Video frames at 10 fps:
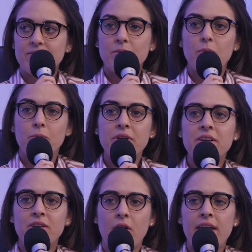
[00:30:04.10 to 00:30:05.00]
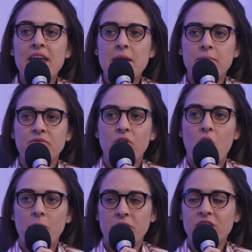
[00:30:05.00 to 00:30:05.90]
We aim for
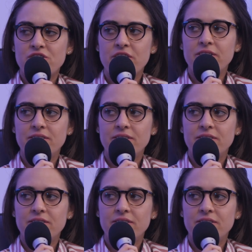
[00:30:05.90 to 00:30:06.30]
harm reduction.